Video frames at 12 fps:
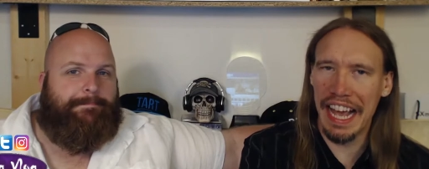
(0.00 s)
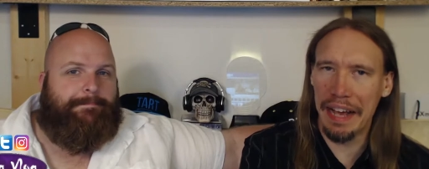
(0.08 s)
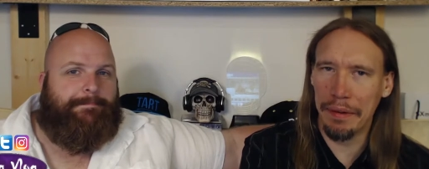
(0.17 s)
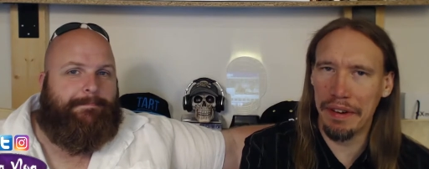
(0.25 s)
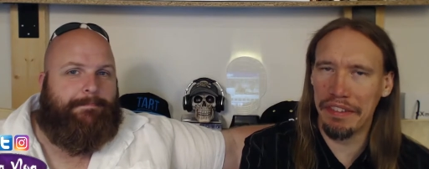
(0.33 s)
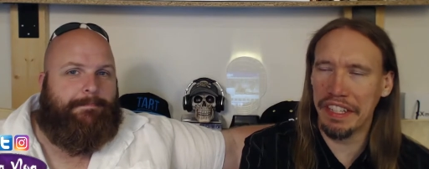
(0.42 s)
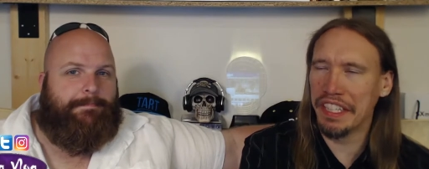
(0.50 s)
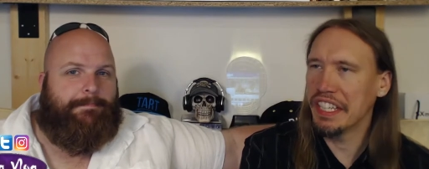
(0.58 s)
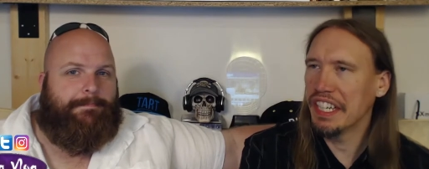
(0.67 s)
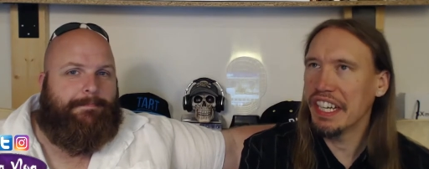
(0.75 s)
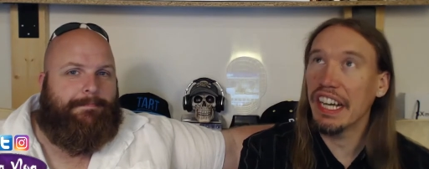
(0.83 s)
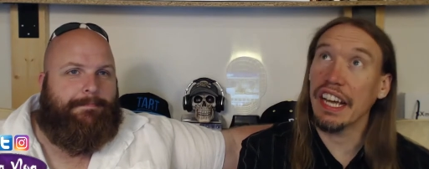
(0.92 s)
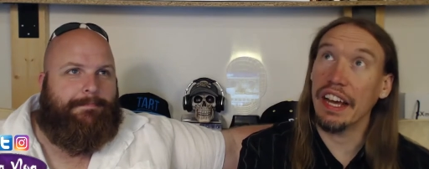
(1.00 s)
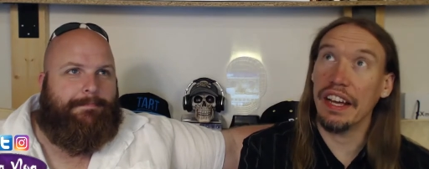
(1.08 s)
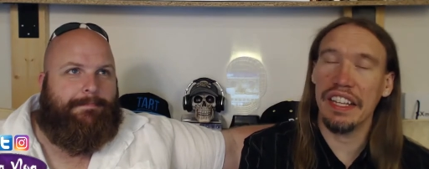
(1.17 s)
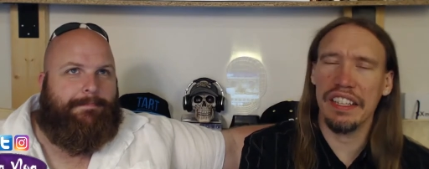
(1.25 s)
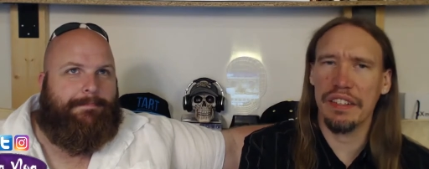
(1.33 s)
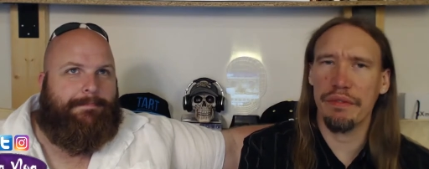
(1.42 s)
Speaker 1: However,
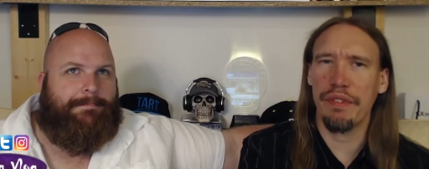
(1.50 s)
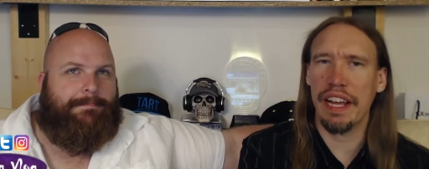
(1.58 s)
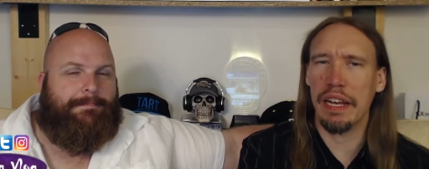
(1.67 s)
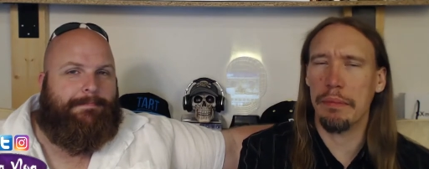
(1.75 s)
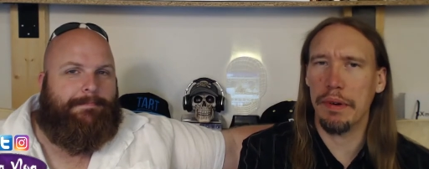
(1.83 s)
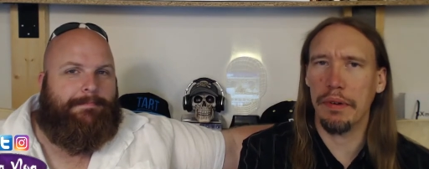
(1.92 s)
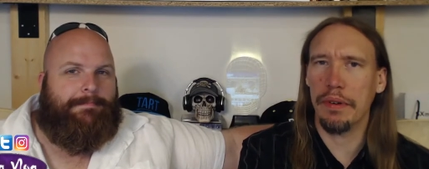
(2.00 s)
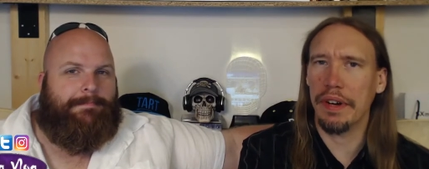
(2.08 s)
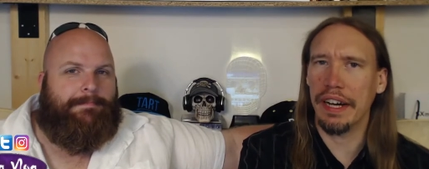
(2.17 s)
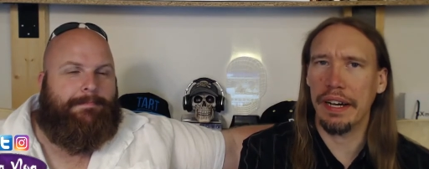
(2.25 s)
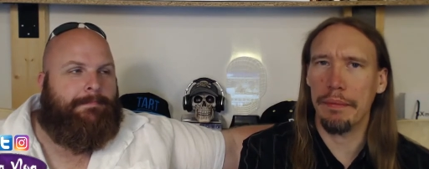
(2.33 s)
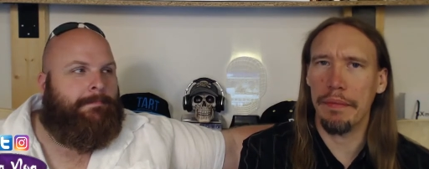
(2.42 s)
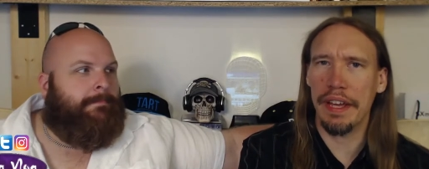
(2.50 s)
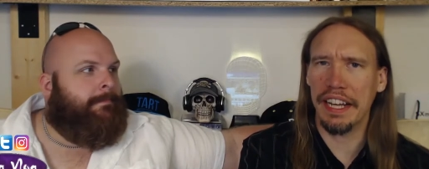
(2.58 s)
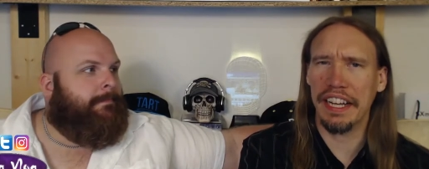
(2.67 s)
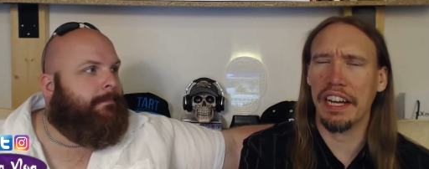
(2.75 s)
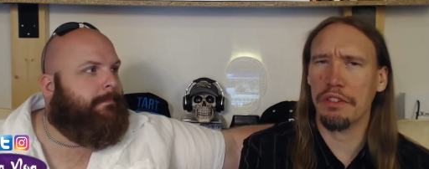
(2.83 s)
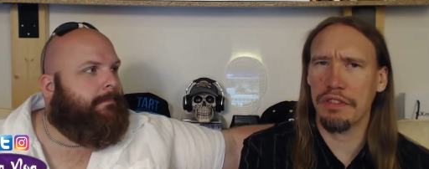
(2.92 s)
yeah, it is available um,
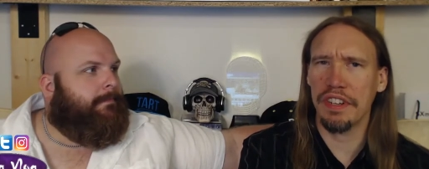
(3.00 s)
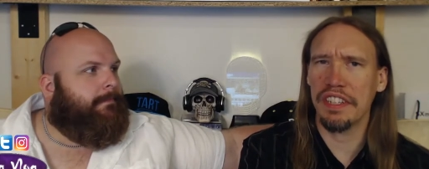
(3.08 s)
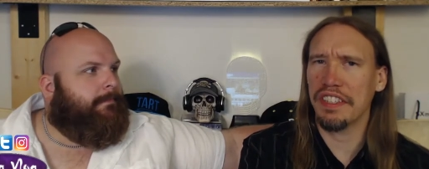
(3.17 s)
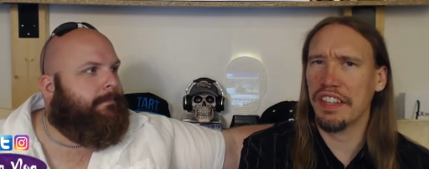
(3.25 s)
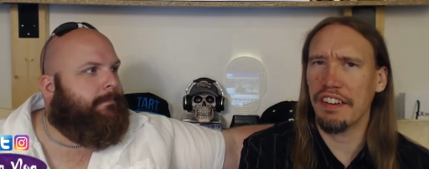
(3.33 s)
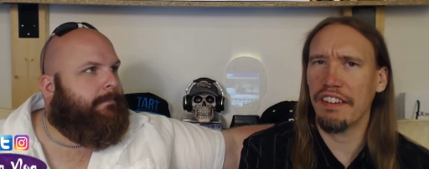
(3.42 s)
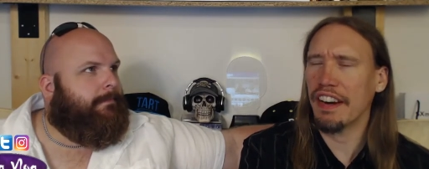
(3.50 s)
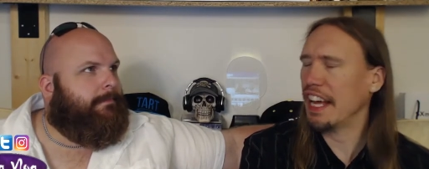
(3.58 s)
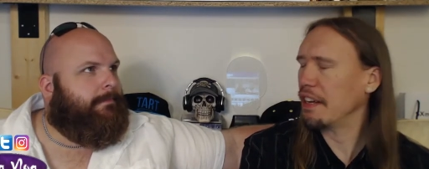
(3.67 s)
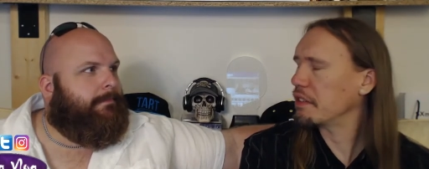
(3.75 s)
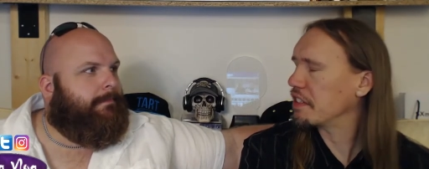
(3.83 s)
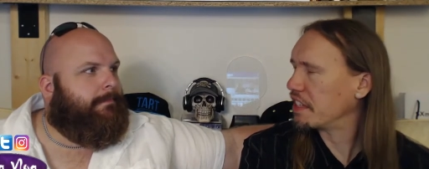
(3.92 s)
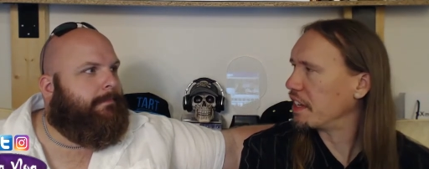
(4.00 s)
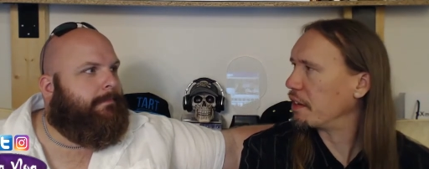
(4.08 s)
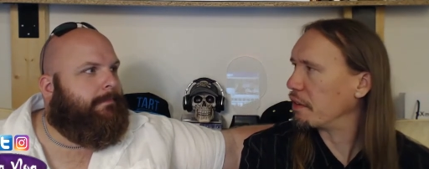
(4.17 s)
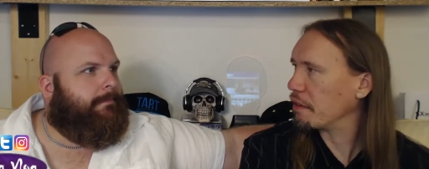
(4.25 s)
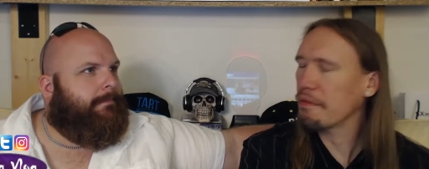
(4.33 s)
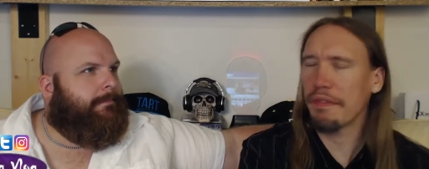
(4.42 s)
in countries that are allowed to
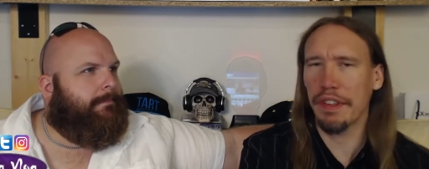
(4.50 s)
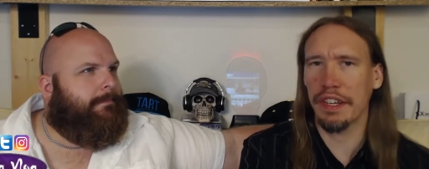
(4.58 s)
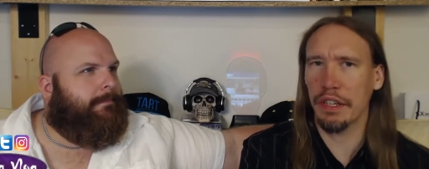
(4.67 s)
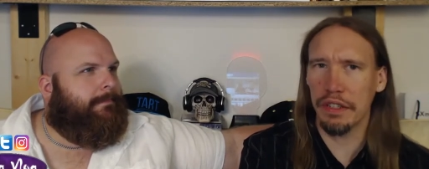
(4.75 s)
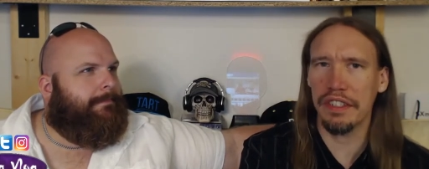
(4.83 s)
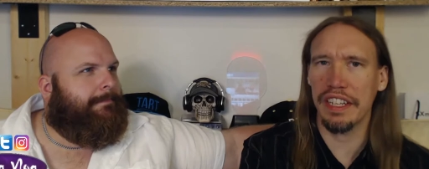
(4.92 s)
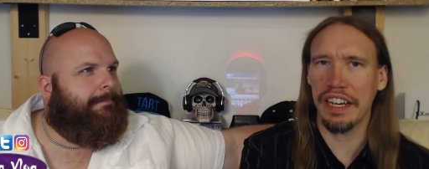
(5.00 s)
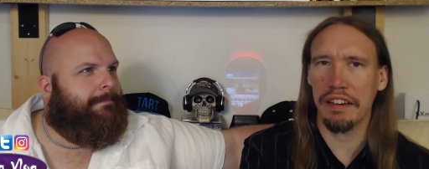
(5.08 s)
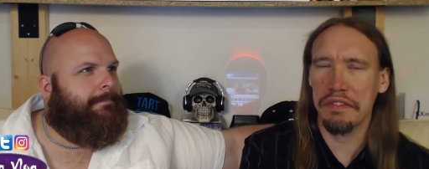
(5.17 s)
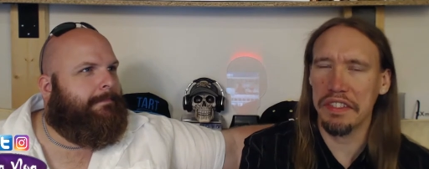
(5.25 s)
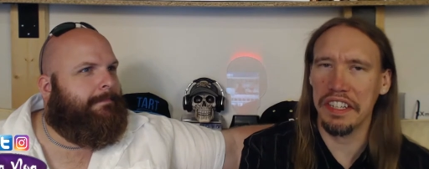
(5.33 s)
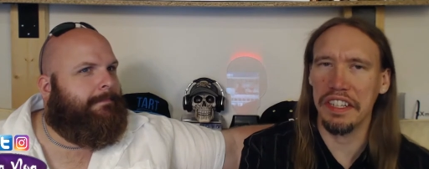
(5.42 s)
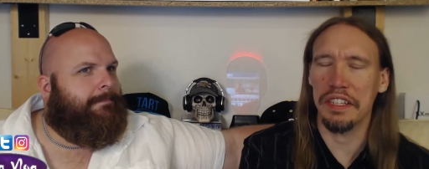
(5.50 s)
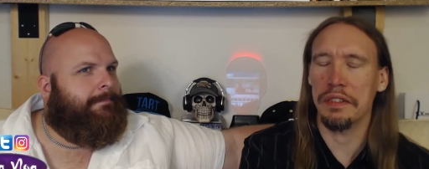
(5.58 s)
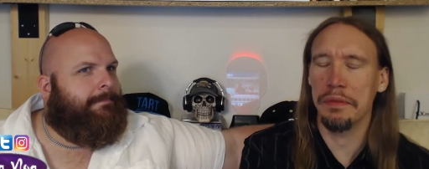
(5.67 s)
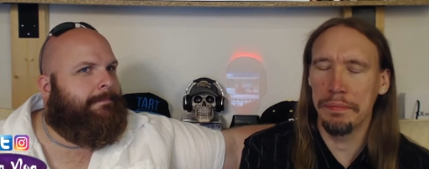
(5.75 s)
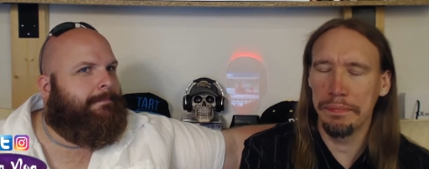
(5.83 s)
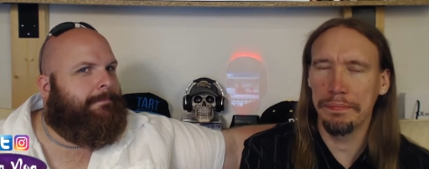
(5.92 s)
sell the good stuff
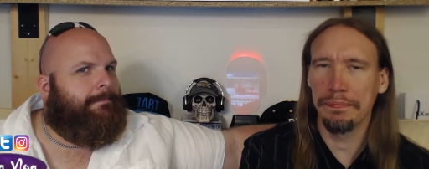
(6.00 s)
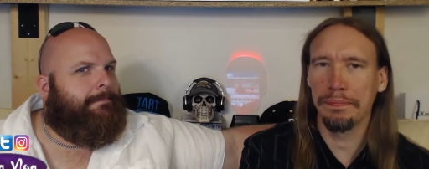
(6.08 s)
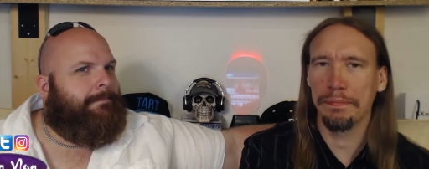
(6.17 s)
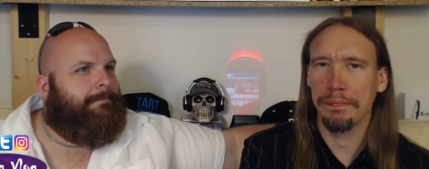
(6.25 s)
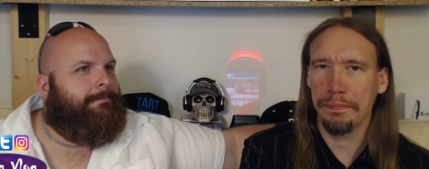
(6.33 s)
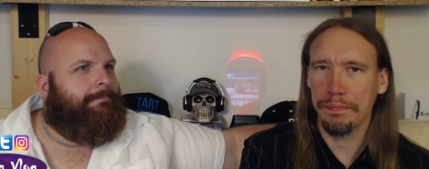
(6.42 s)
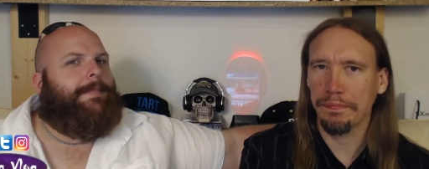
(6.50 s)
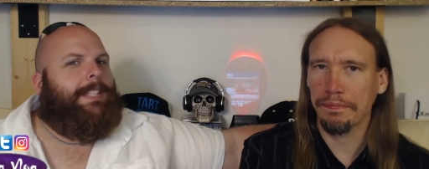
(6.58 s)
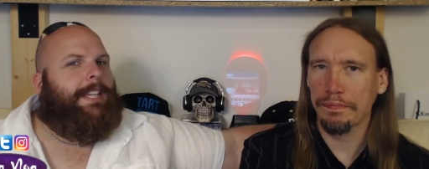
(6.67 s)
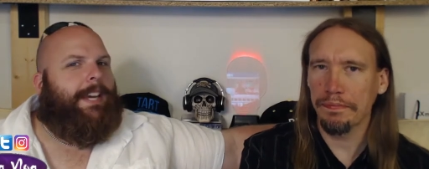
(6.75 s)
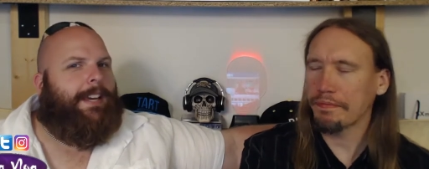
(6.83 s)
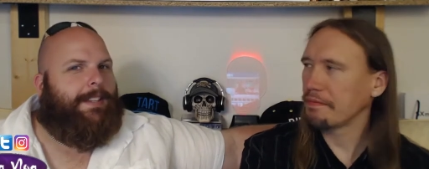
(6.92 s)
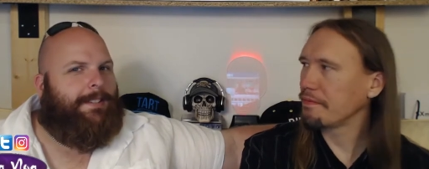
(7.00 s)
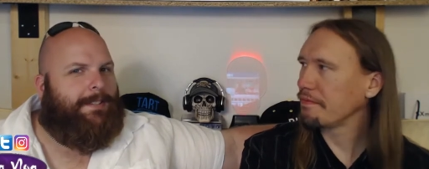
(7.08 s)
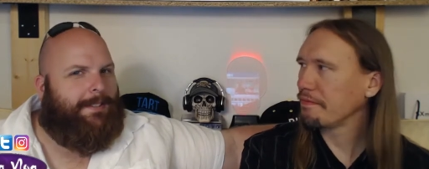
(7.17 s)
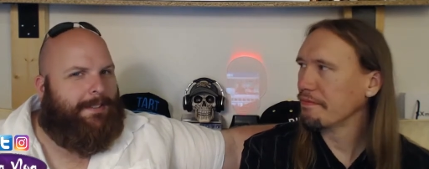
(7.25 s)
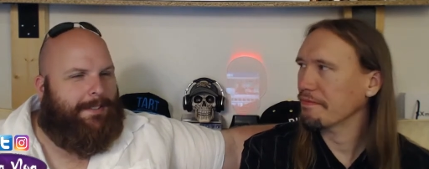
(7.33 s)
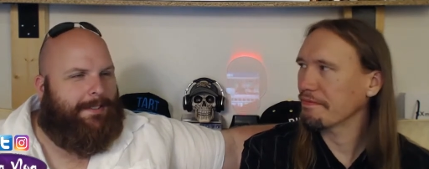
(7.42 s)
still.
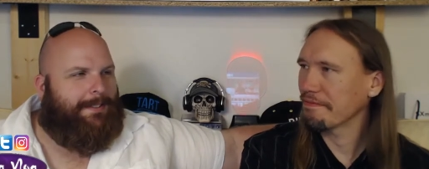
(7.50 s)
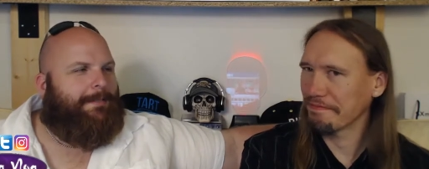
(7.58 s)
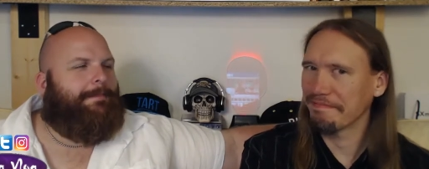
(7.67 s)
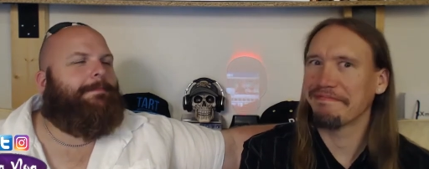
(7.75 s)
Yes.